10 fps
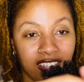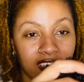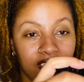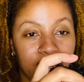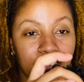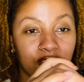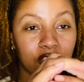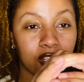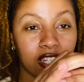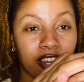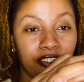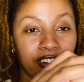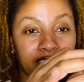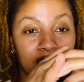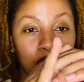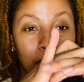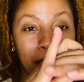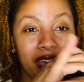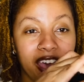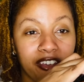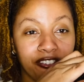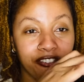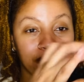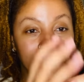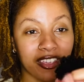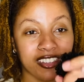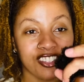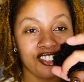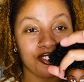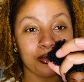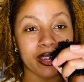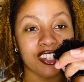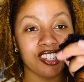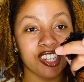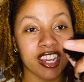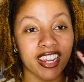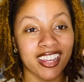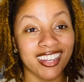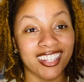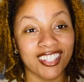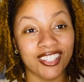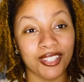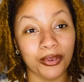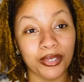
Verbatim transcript: you know, just to give her like a little puff situation. So